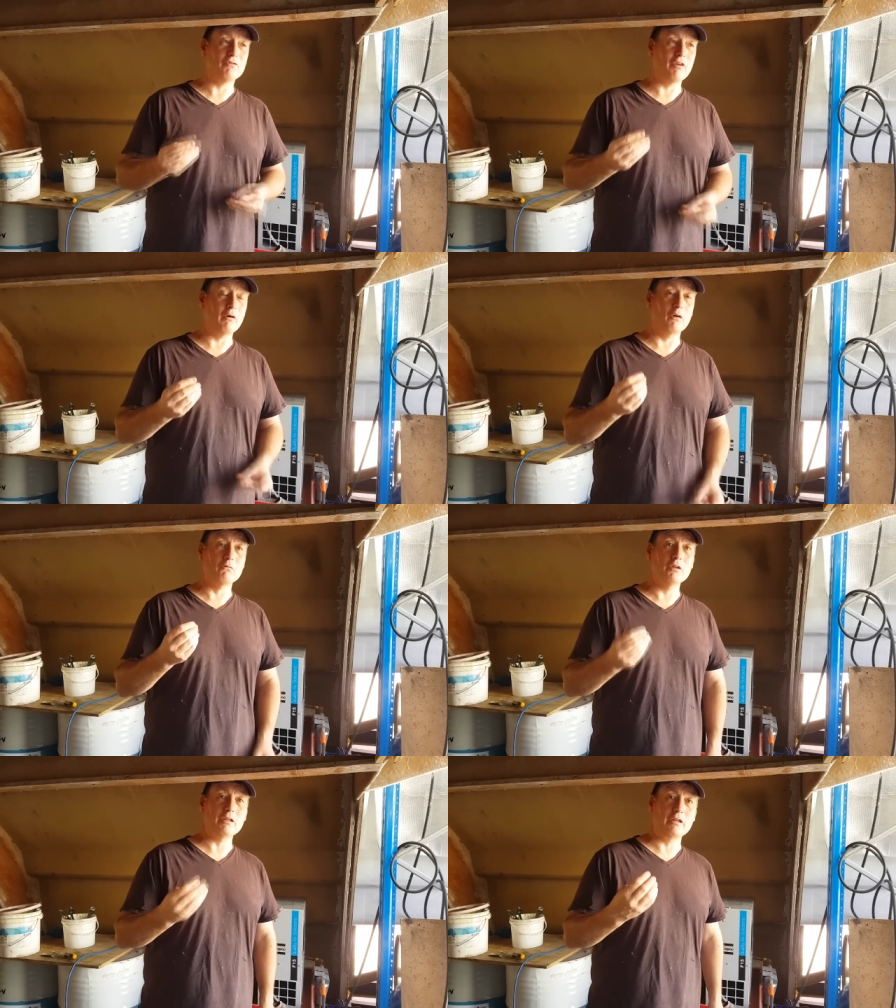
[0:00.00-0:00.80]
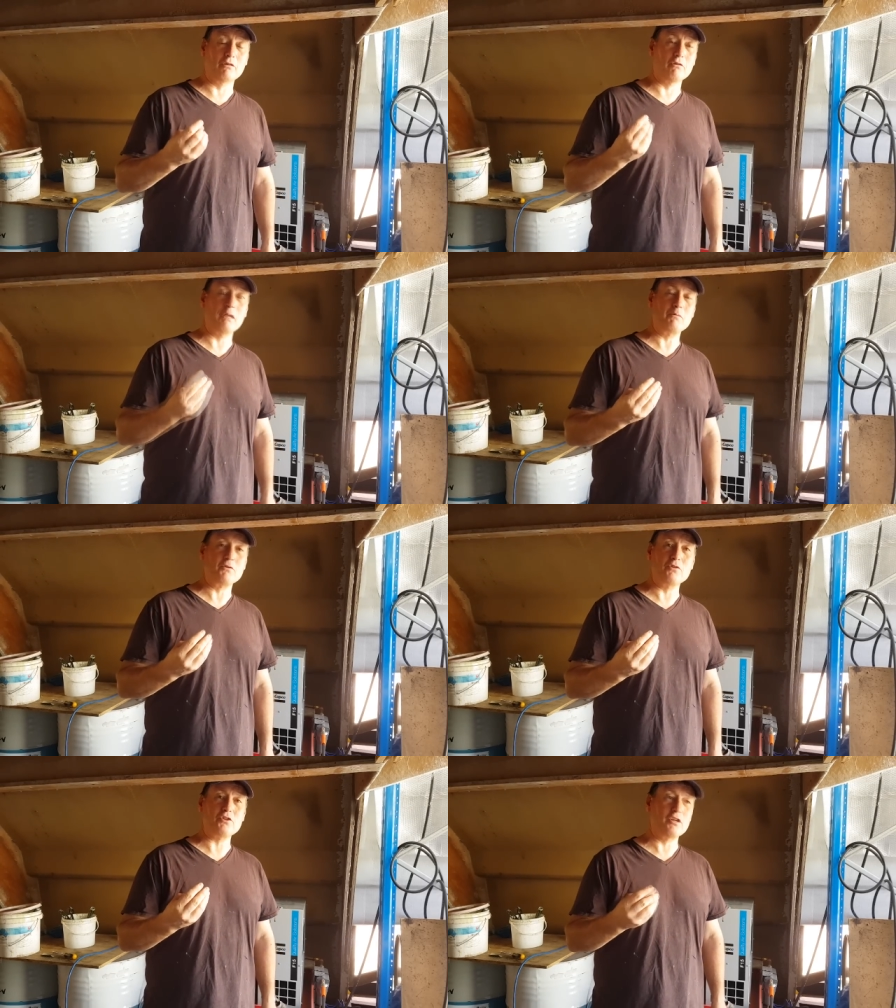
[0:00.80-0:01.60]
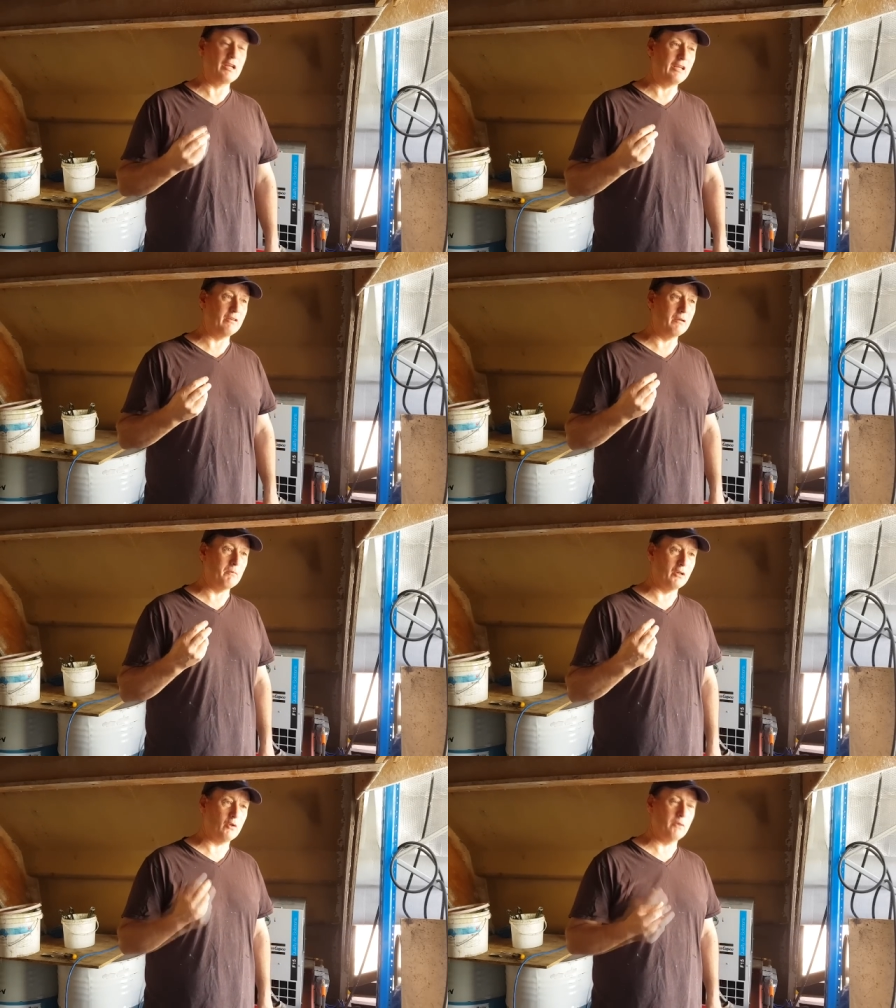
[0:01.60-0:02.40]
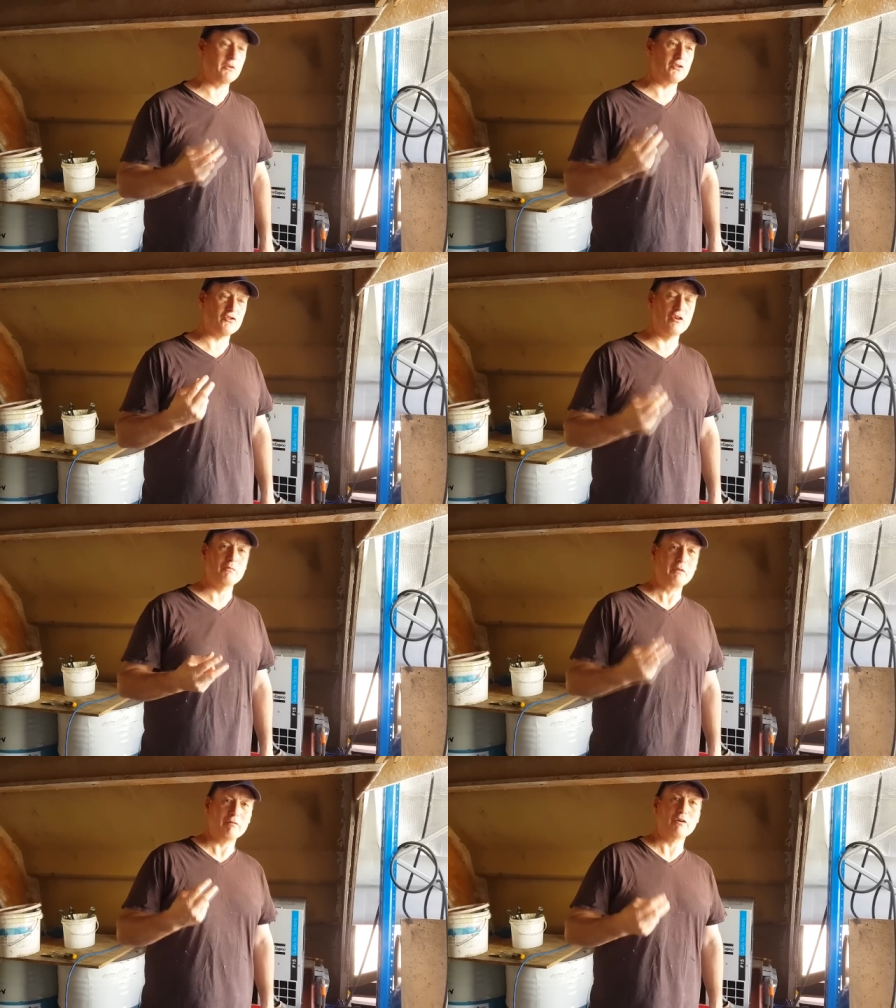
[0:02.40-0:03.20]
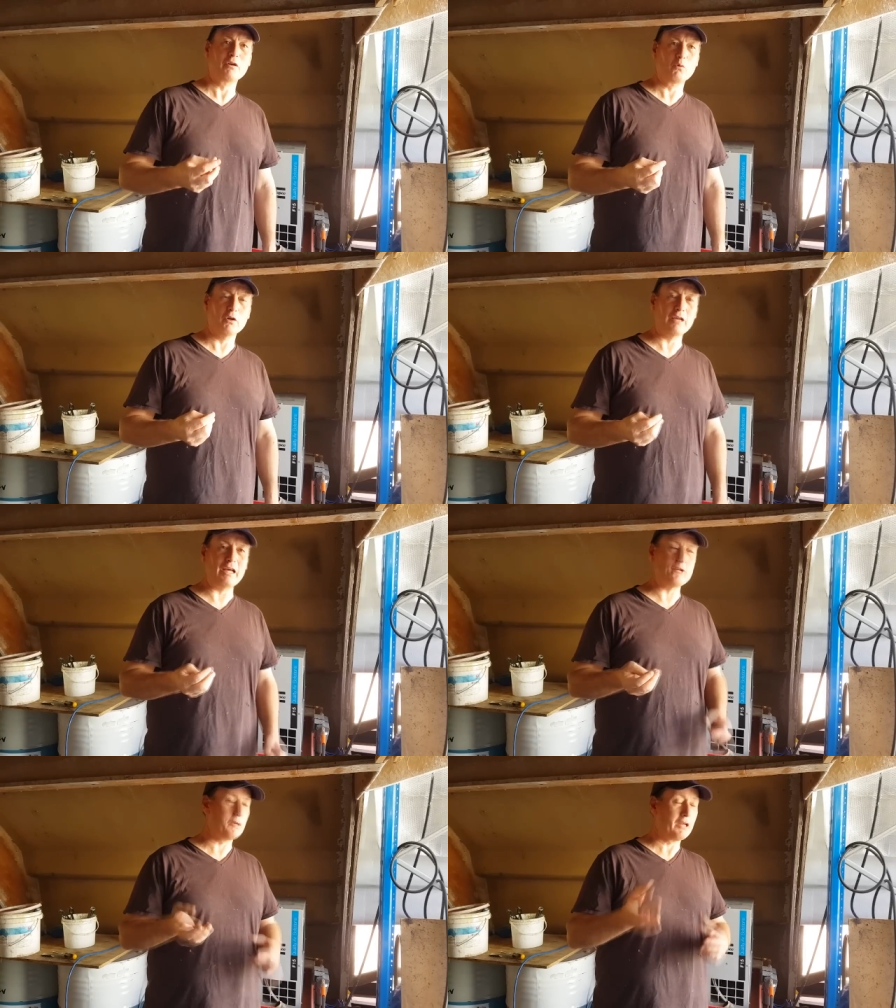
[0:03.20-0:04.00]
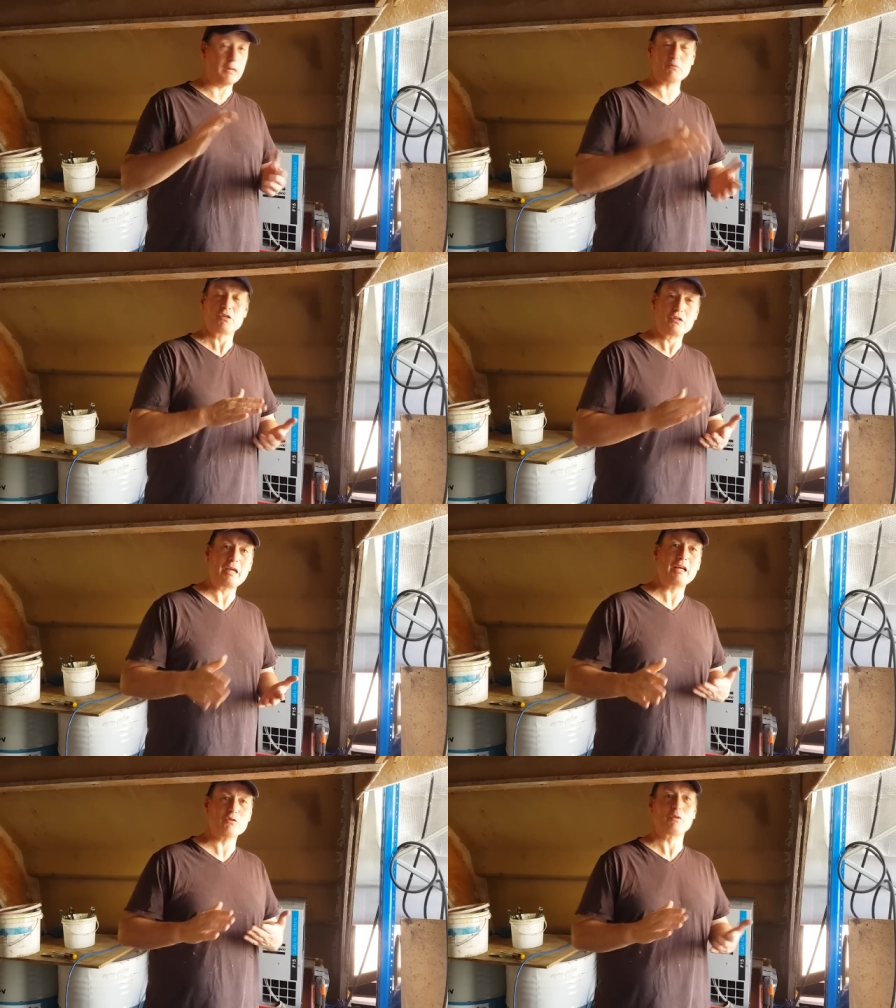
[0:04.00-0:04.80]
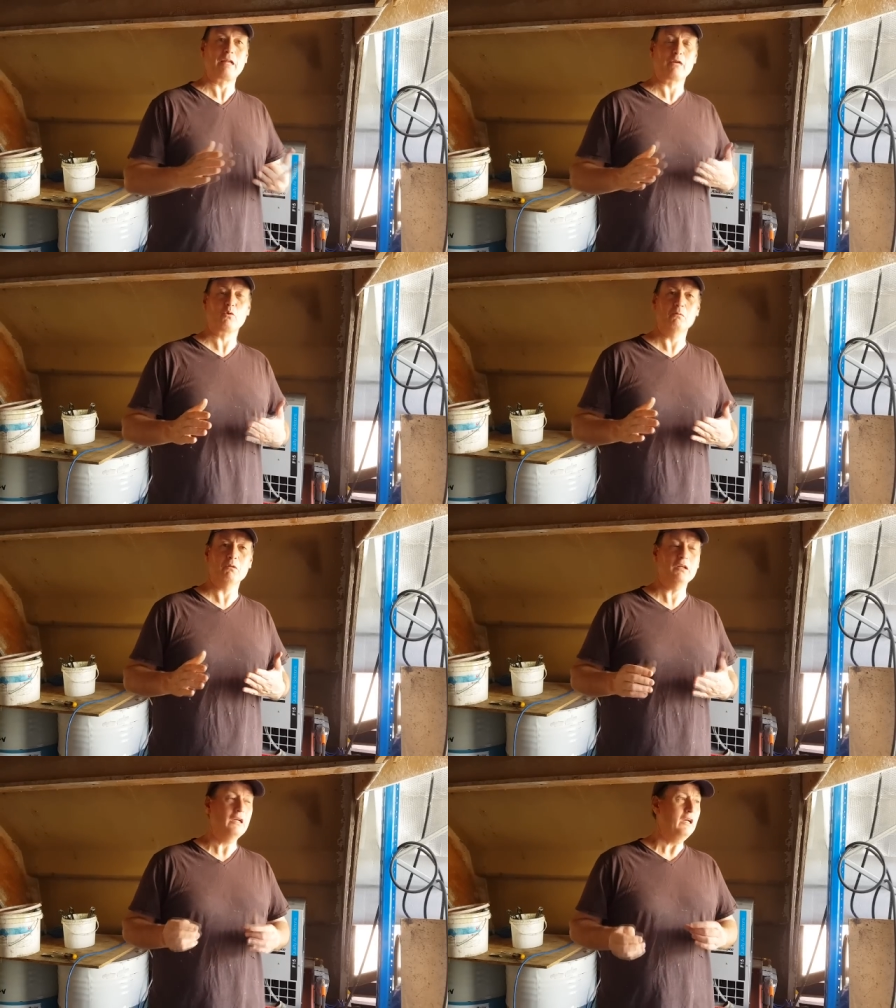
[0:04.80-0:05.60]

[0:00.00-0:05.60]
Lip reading: So I'm really in a great position, and my equipment has served me very well. There has been ups and downs with that equipment,